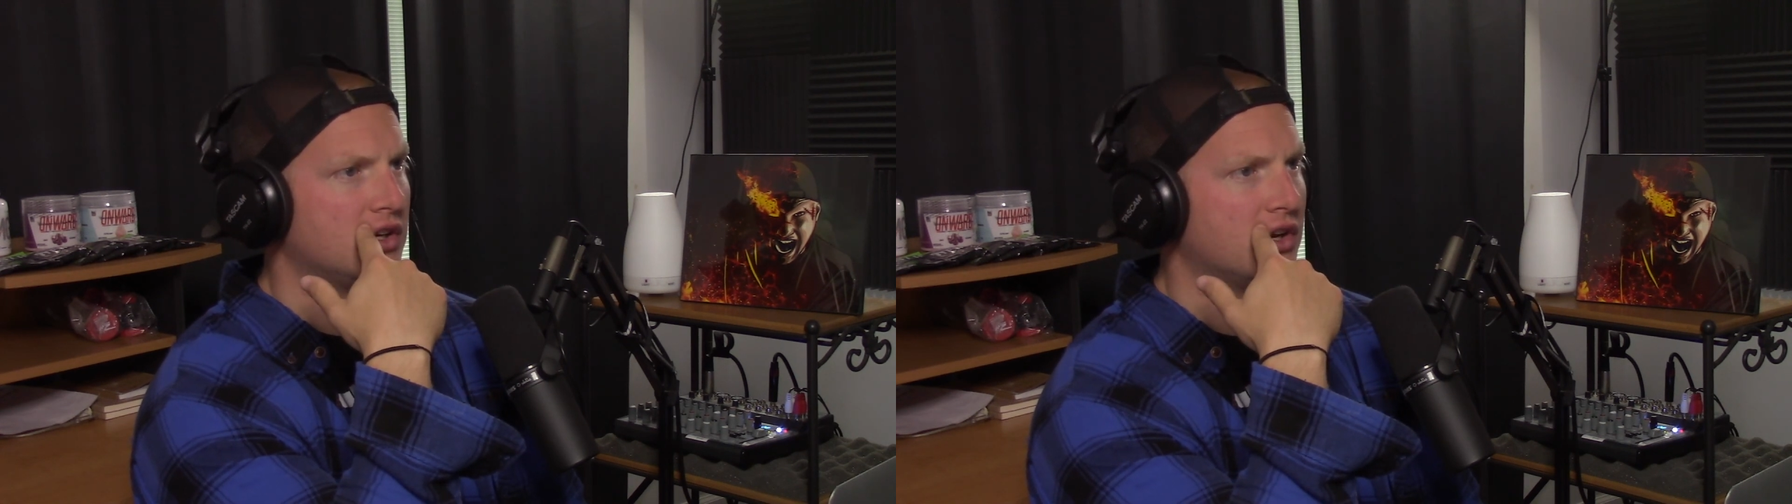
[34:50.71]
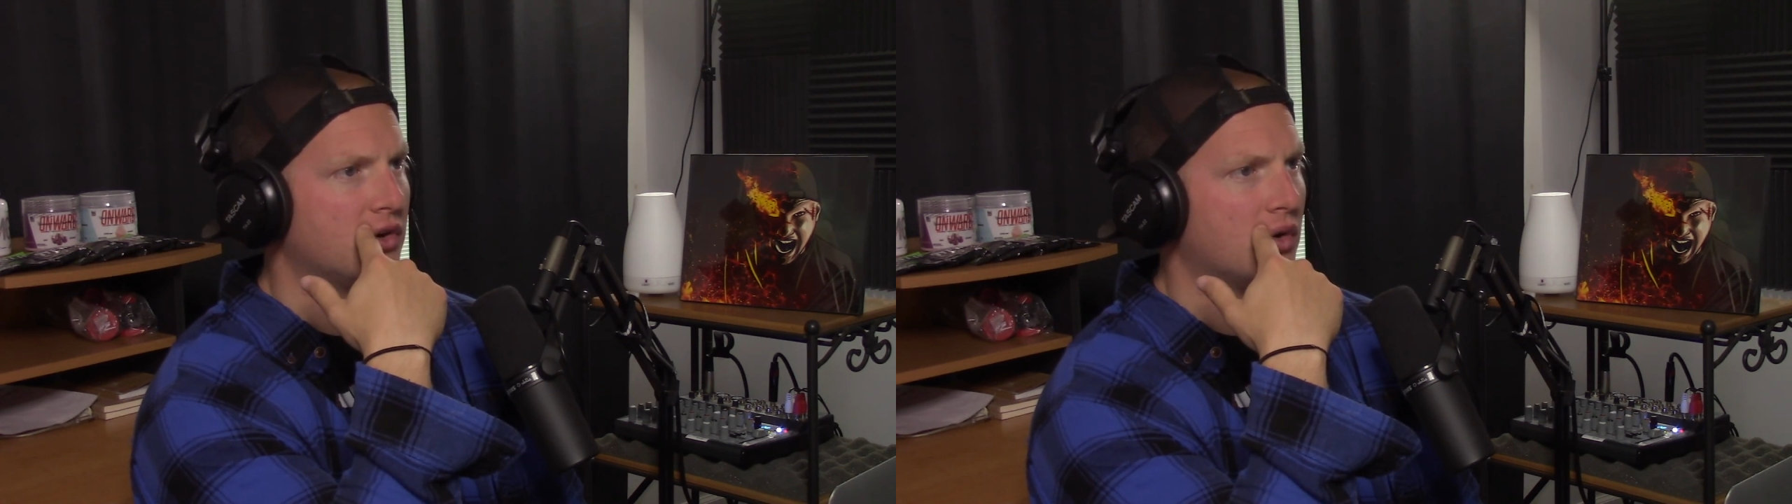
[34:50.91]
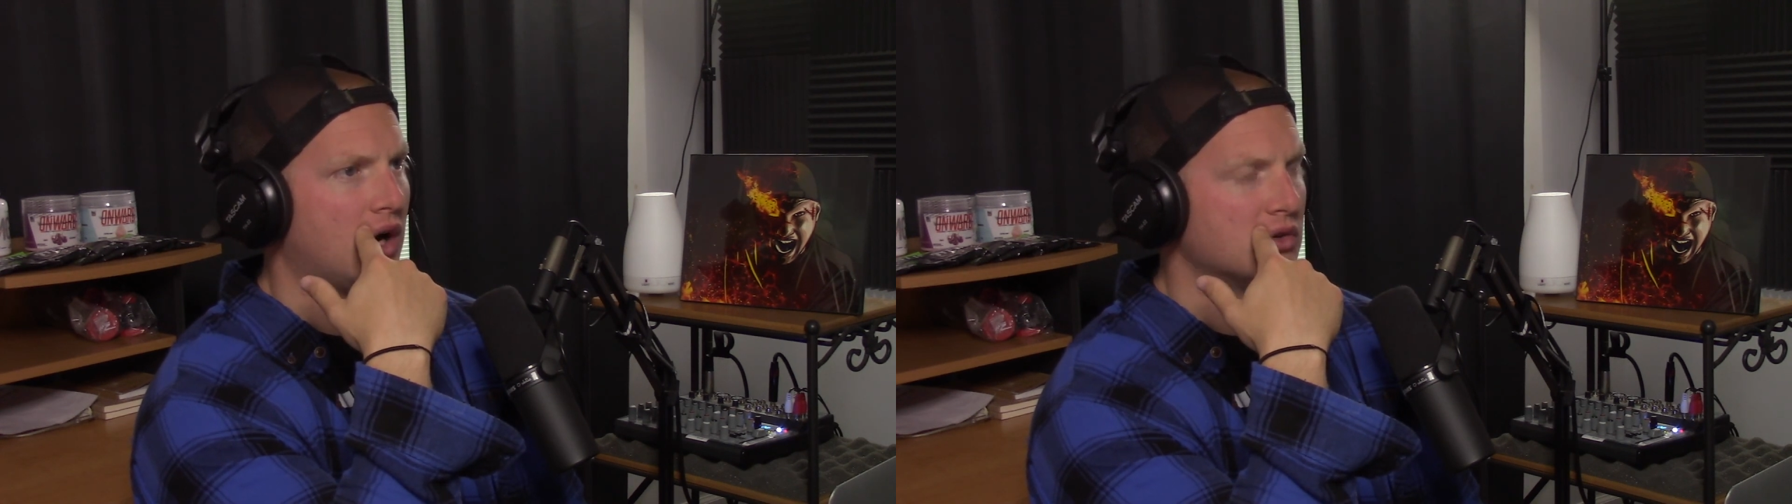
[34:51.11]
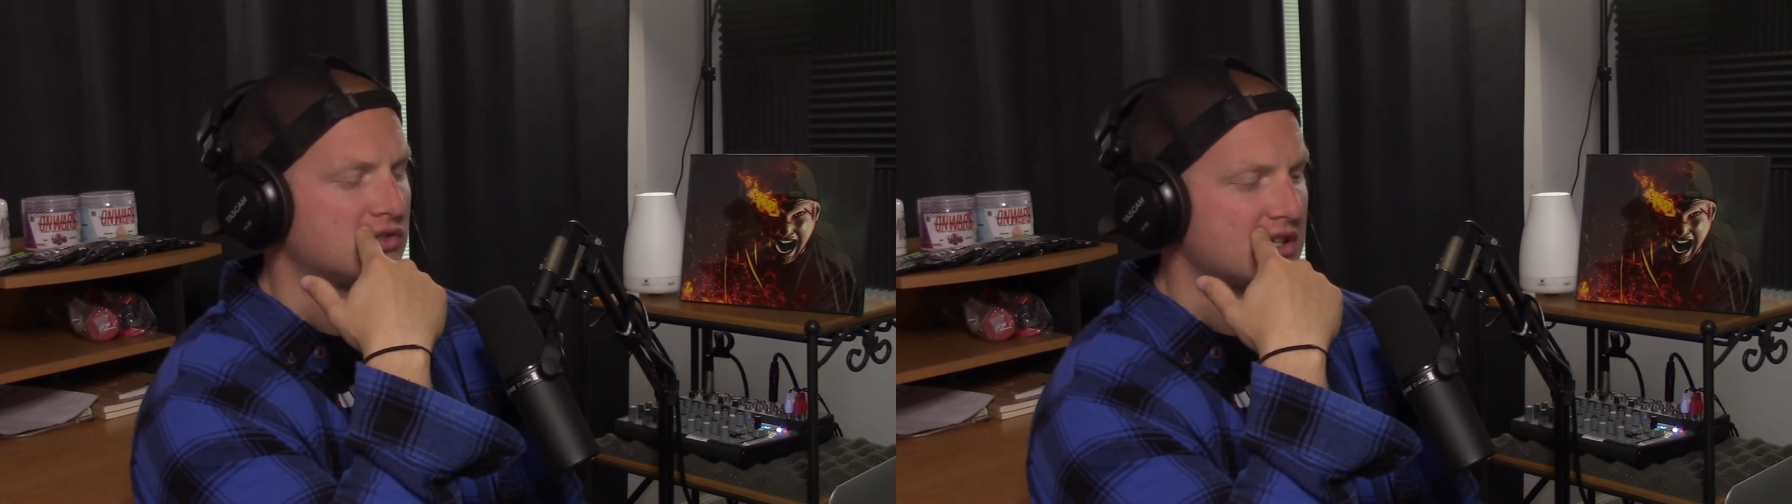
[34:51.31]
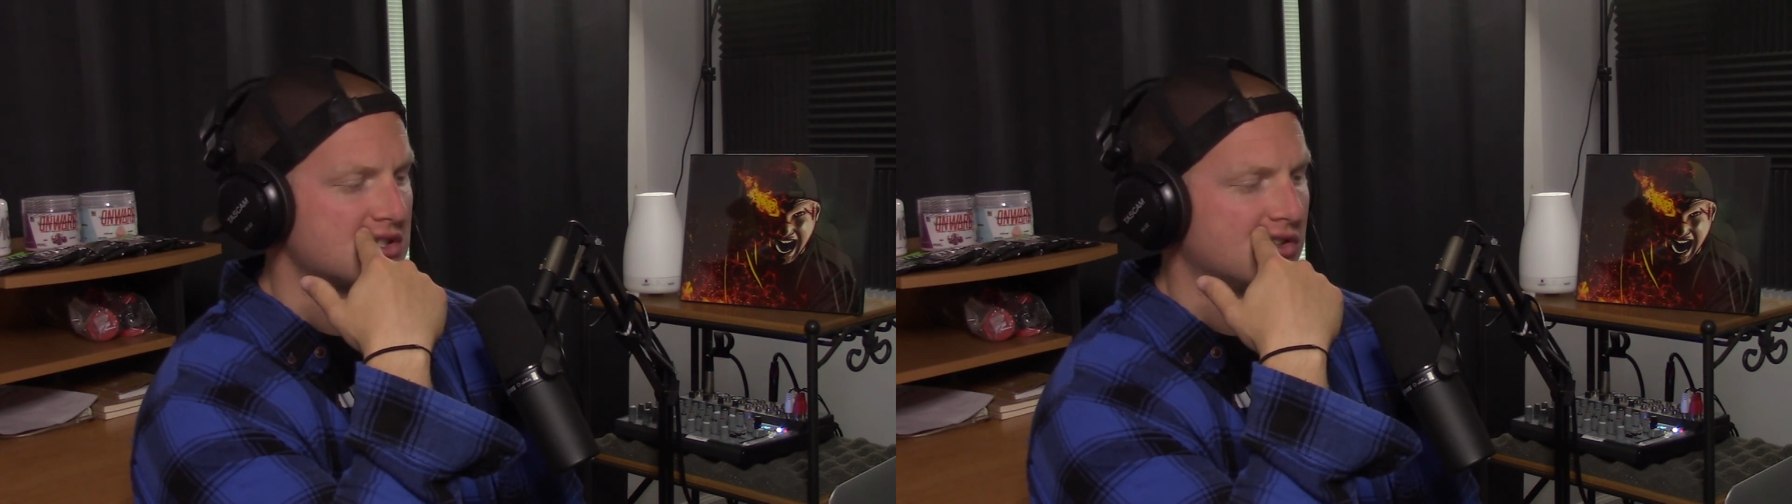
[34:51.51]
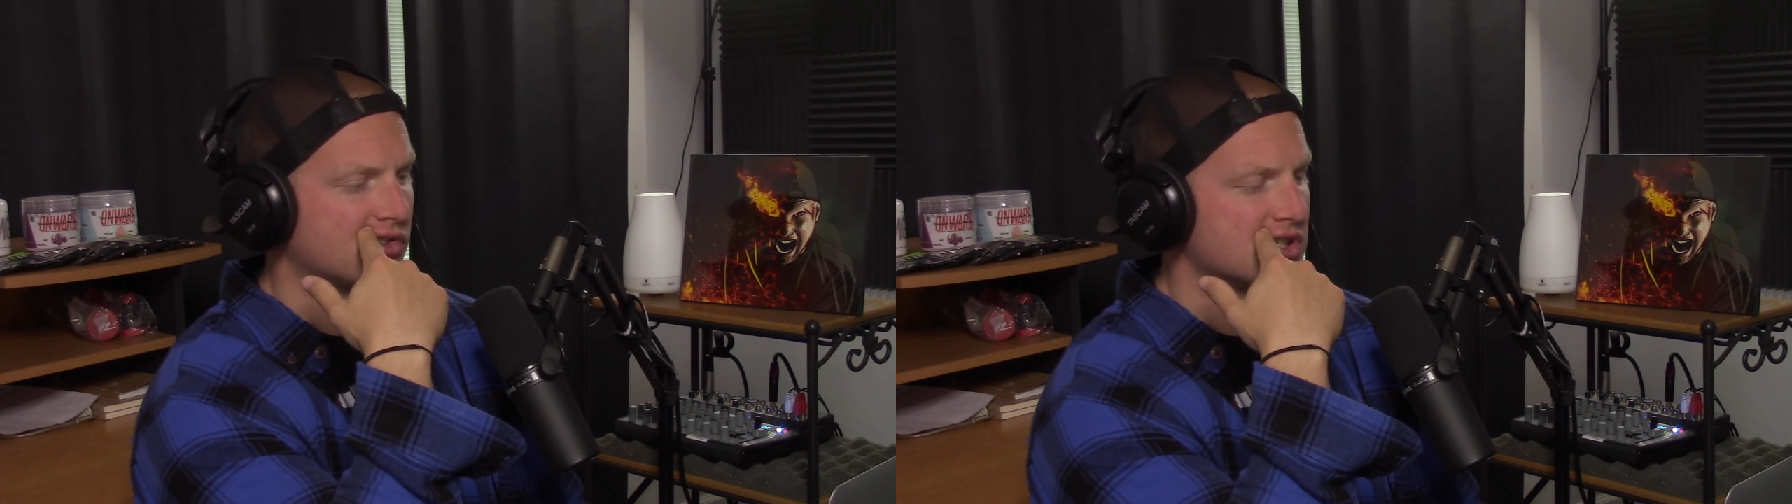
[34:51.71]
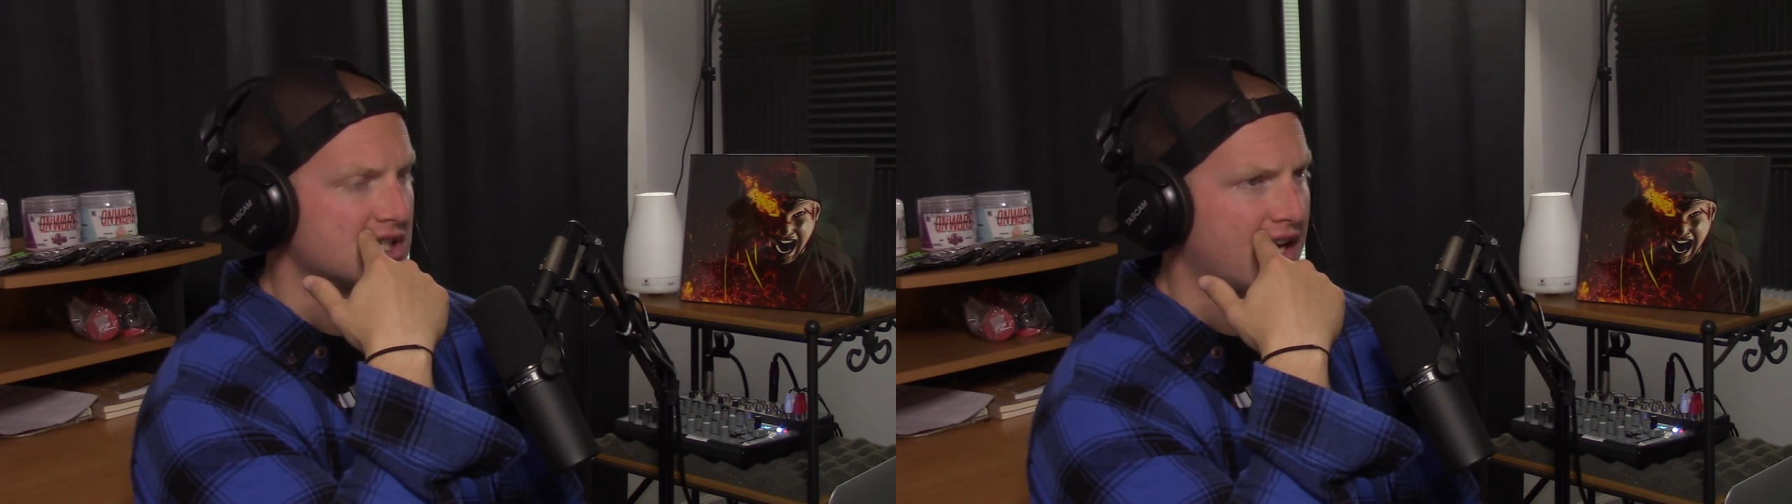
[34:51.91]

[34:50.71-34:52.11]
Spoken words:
I was raised in a Christian